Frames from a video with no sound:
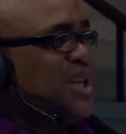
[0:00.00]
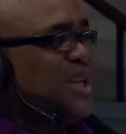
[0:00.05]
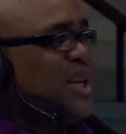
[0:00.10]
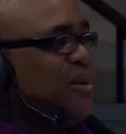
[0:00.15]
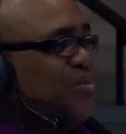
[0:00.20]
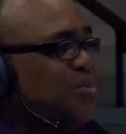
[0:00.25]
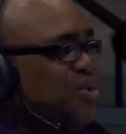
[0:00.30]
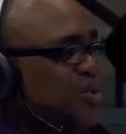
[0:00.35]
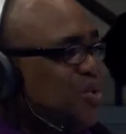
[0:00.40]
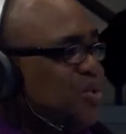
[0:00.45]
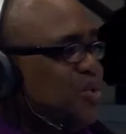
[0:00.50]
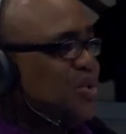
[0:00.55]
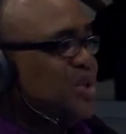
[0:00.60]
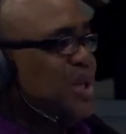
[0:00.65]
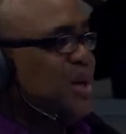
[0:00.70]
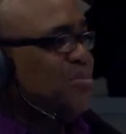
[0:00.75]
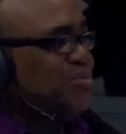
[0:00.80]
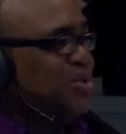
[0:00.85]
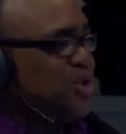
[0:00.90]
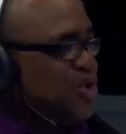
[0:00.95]
and abused
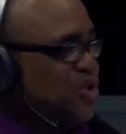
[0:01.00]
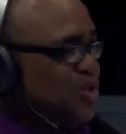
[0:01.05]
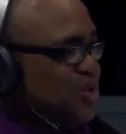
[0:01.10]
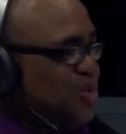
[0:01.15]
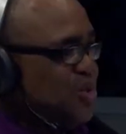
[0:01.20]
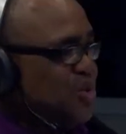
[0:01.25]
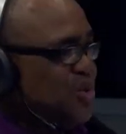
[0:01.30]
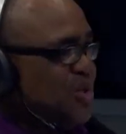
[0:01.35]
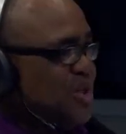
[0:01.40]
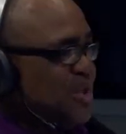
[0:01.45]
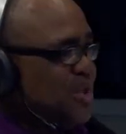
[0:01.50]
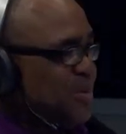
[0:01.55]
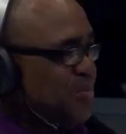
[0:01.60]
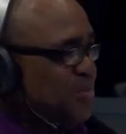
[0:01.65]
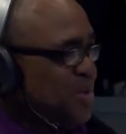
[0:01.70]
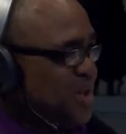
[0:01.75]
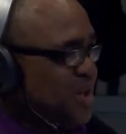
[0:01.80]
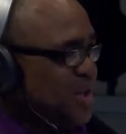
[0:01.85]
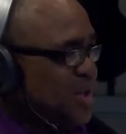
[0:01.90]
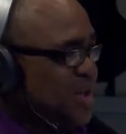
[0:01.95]
and misused in the
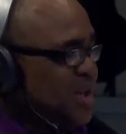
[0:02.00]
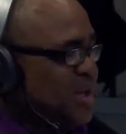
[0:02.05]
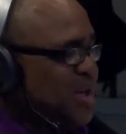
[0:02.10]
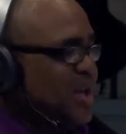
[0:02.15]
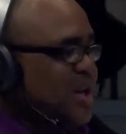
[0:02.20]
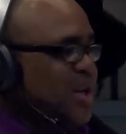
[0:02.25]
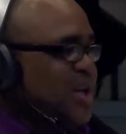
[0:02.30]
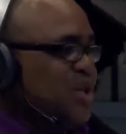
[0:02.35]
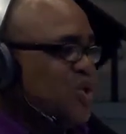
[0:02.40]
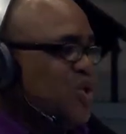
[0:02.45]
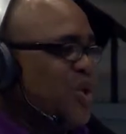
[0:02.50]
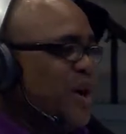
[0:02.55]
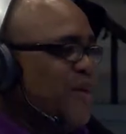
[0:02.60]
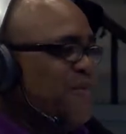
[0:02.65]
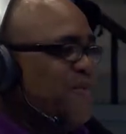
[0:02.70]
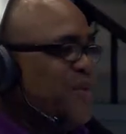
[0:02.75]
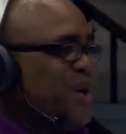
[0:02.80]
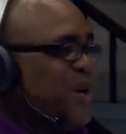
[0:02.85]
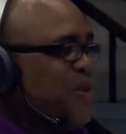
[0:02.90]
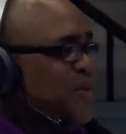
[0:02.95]
media. So
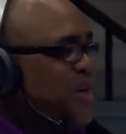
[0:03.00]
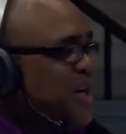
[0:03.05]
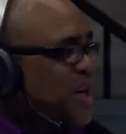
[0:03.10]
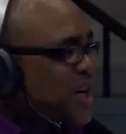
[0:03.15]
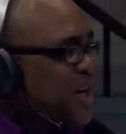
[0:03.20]
I'm very, very